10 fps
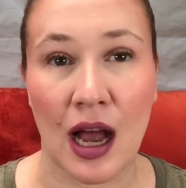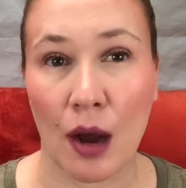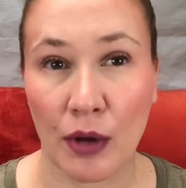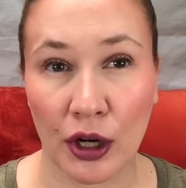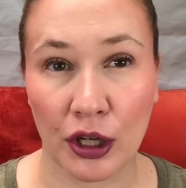I'm
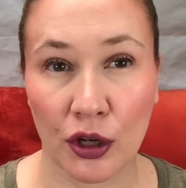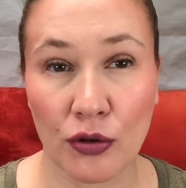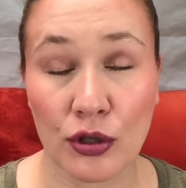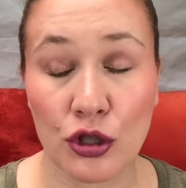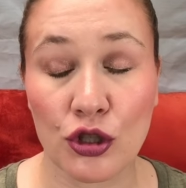not going to go
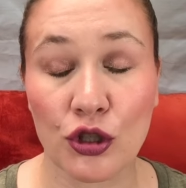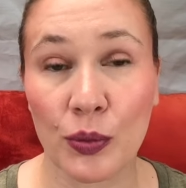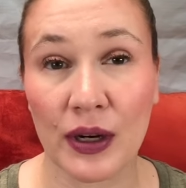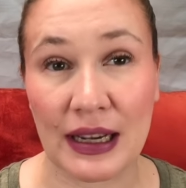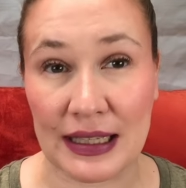
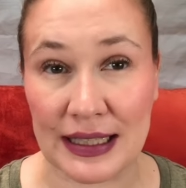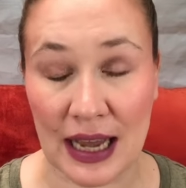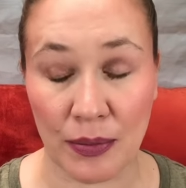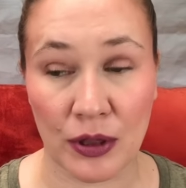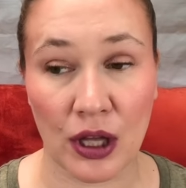super in
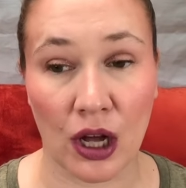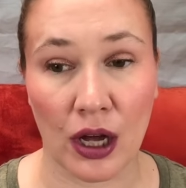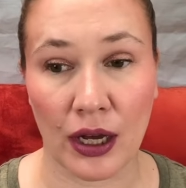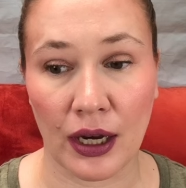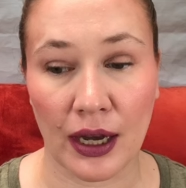depth
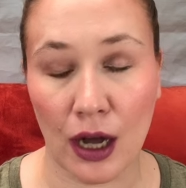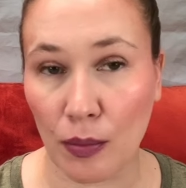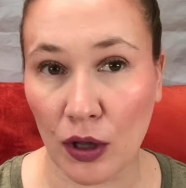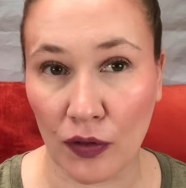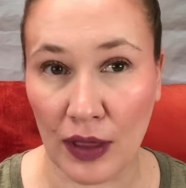on a
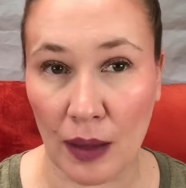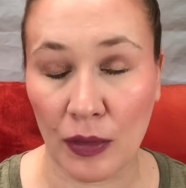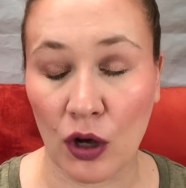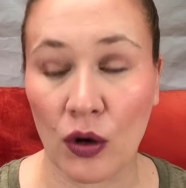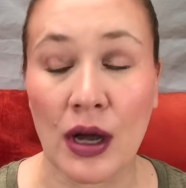couple of them
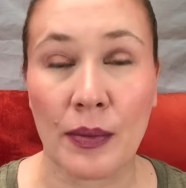though,